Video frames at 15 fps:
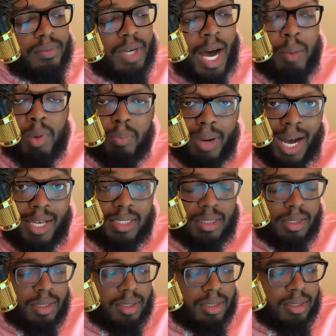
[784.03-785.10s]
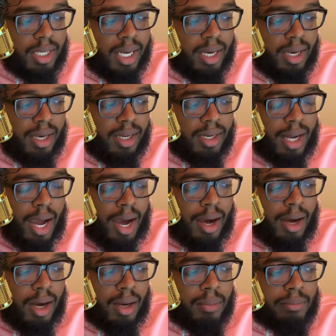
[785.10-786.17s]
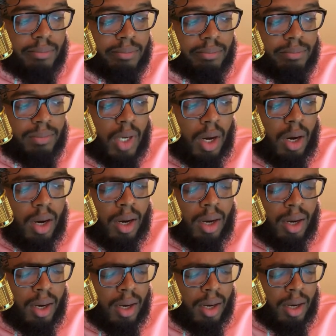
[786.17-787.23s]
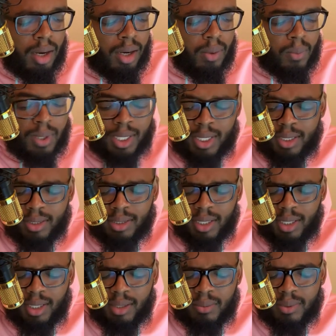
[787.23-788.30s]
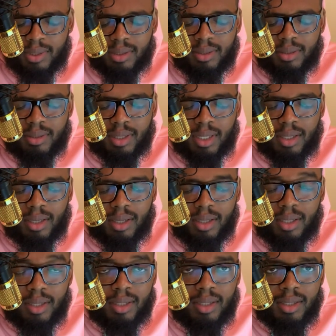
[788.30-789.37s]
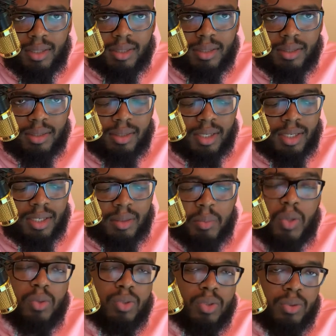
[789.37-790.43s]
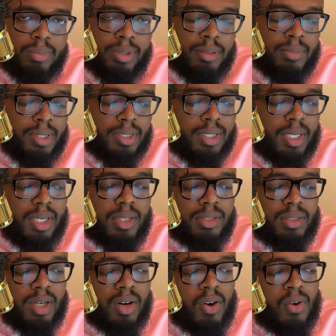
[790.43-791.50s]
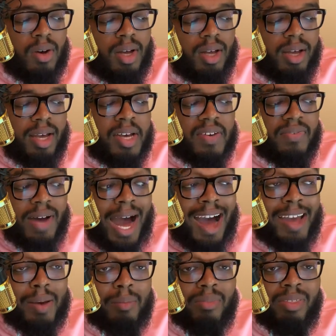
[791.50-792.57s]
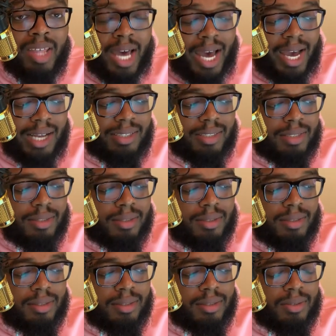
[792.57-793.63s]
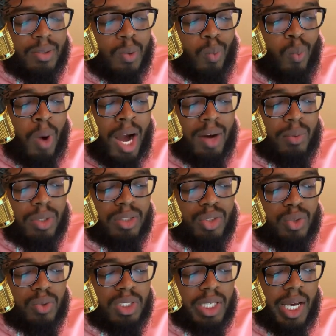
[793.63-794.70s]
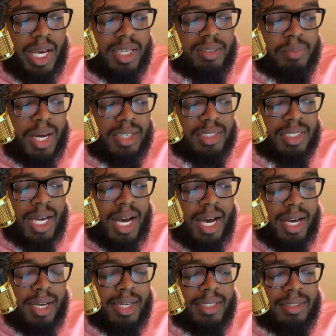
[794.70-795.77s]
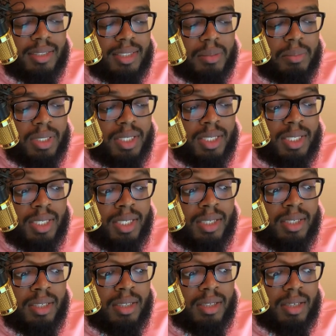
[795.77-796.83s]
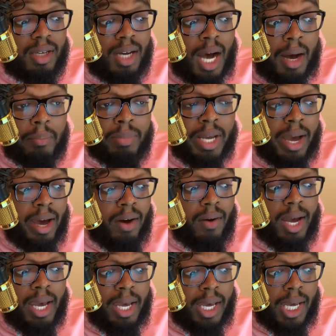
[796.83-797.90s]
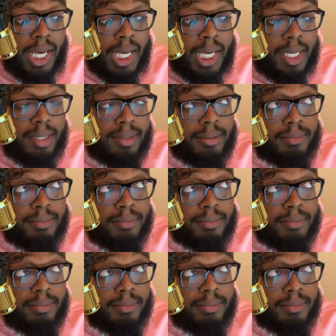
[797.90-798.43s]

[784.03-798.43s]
I'm a Pisces and I'm what did he say I was? Like, clingy, like emotional, pretty much. So if I am that, why would you change my sign to be I'm now a